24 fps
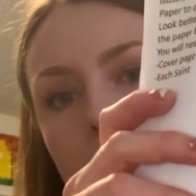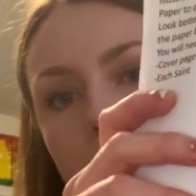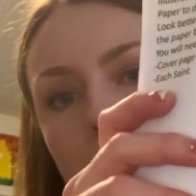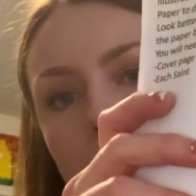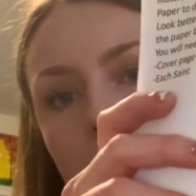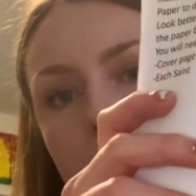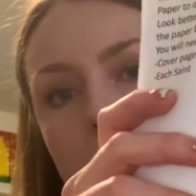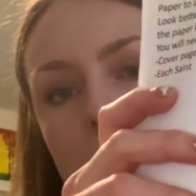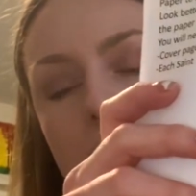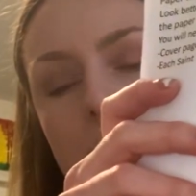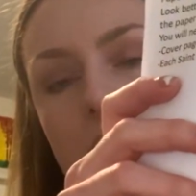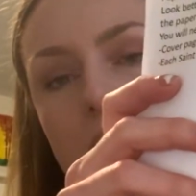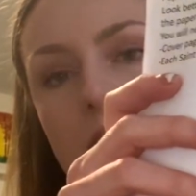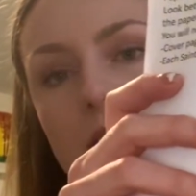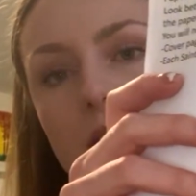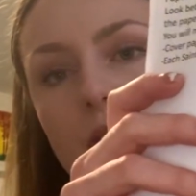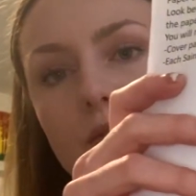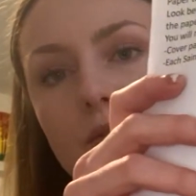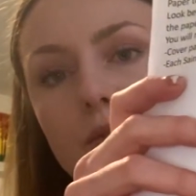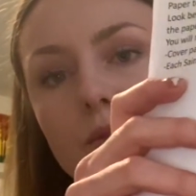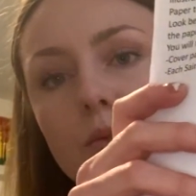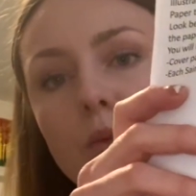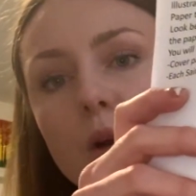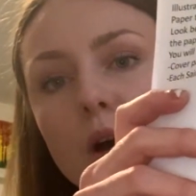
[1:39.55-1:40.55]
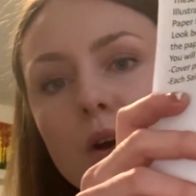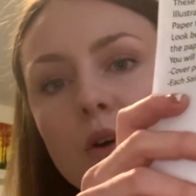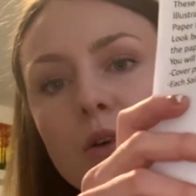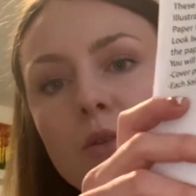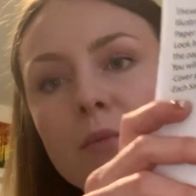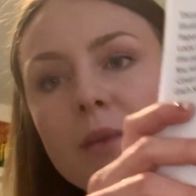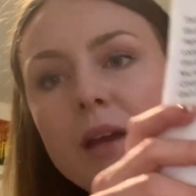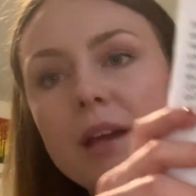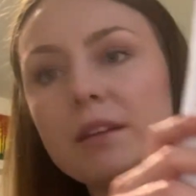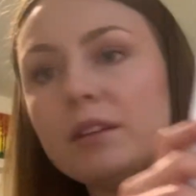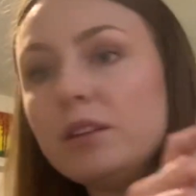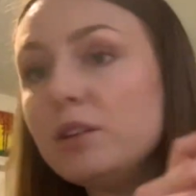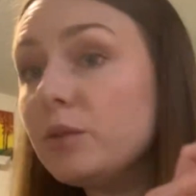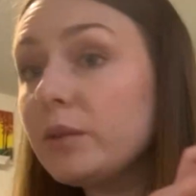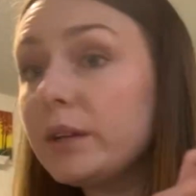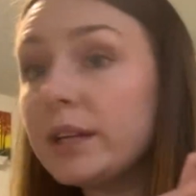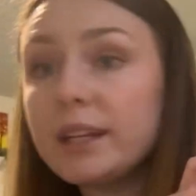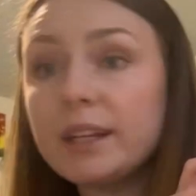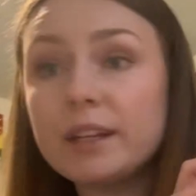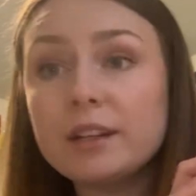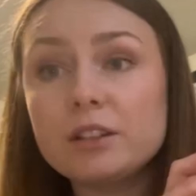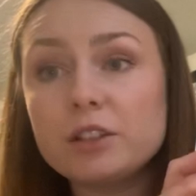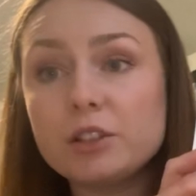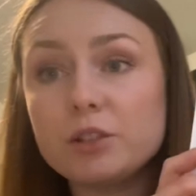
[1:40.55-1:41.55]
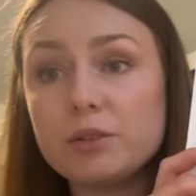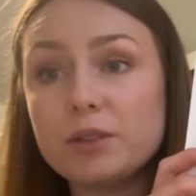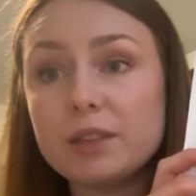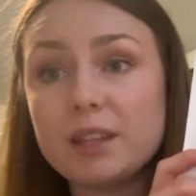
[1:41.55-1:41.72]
Francis of Rome, and you can include